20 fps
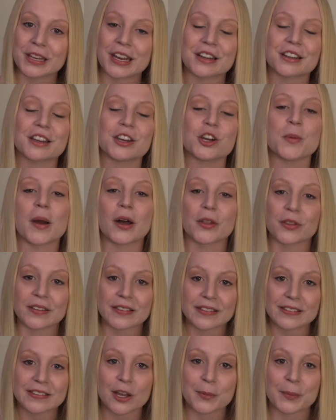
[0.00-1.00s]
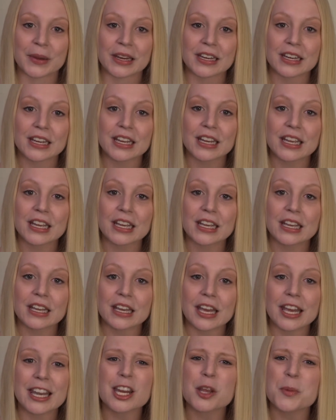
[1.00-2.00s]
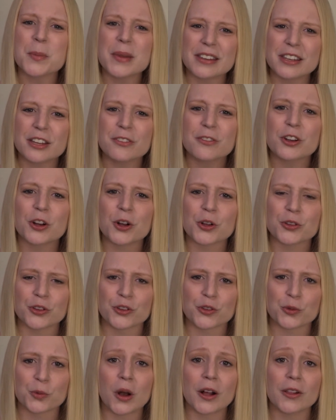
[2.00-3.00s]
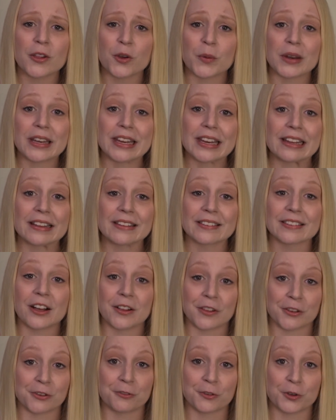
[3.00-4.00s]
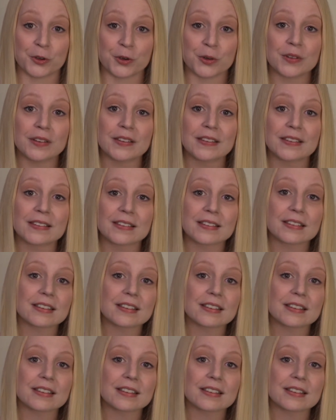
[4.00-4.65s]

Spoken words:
connecting your mouth and stomach, and it can be difficult to swallow when eating solid foods.